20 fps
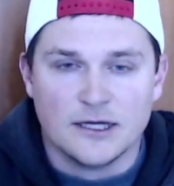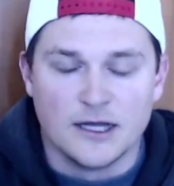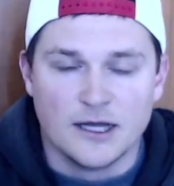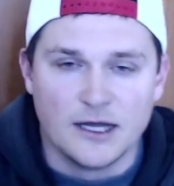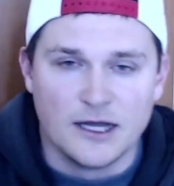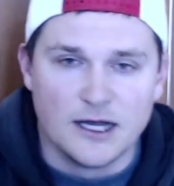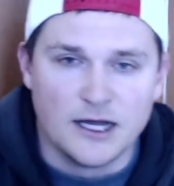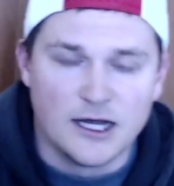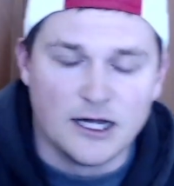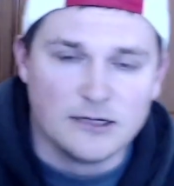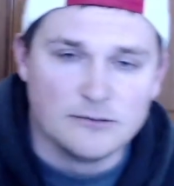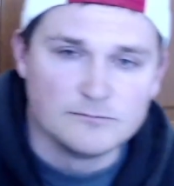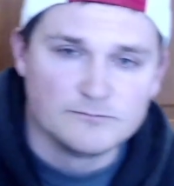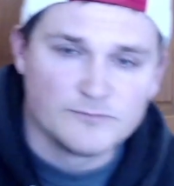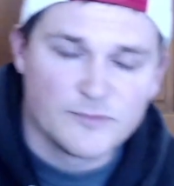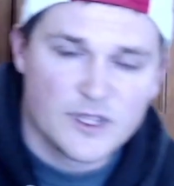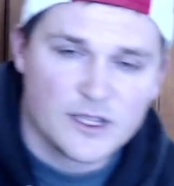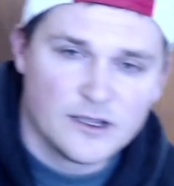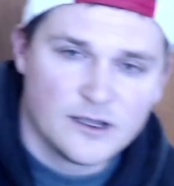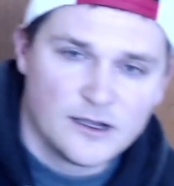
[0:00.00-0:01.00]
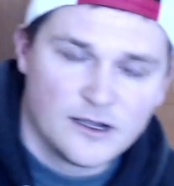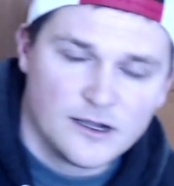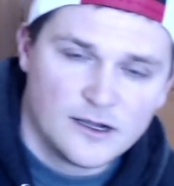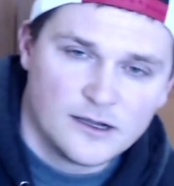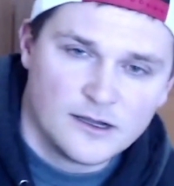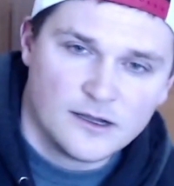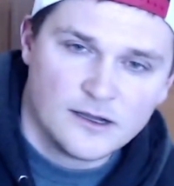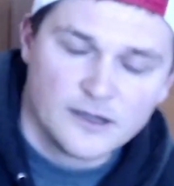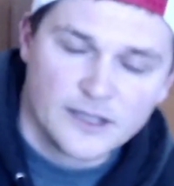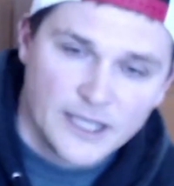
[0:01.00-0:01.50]

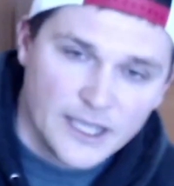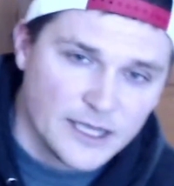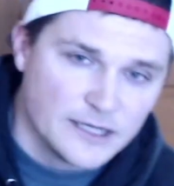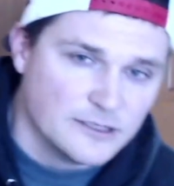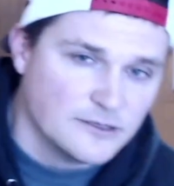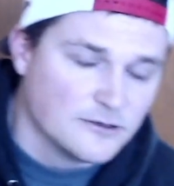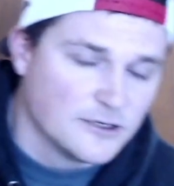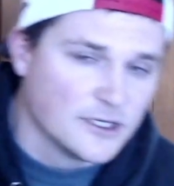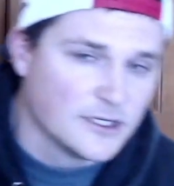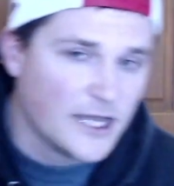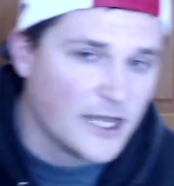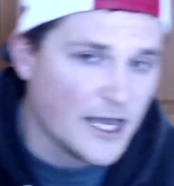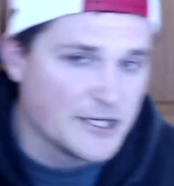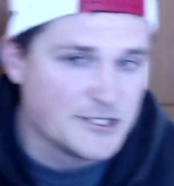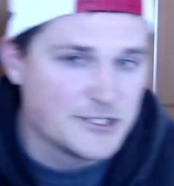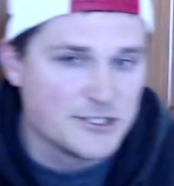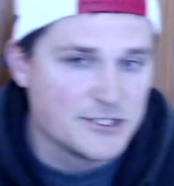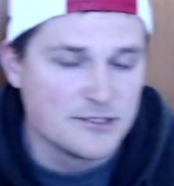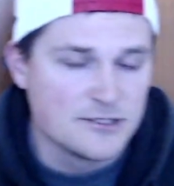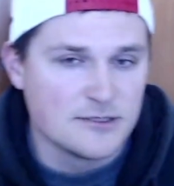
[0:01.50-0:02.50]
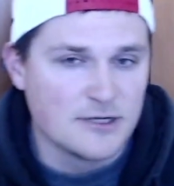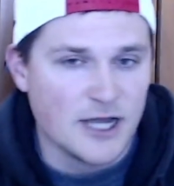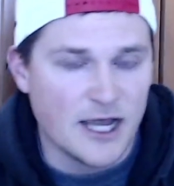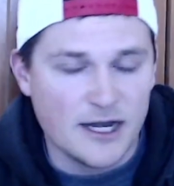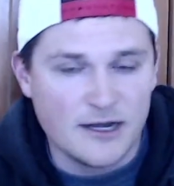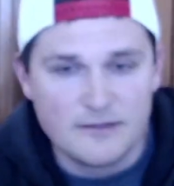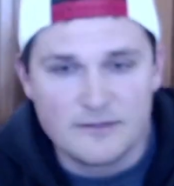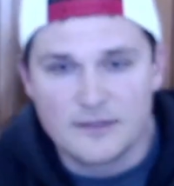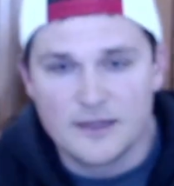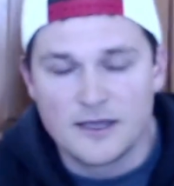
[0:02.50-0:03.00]
Again, you can catch
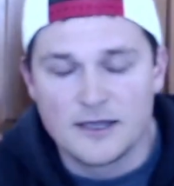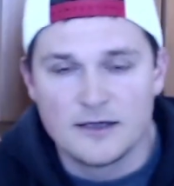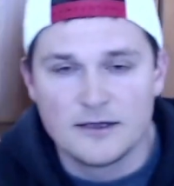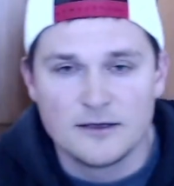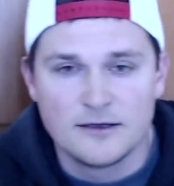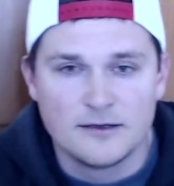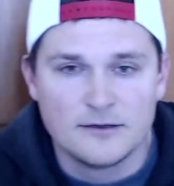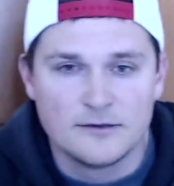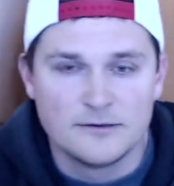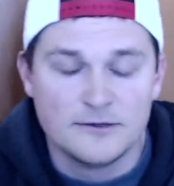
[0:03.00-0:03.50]
anything.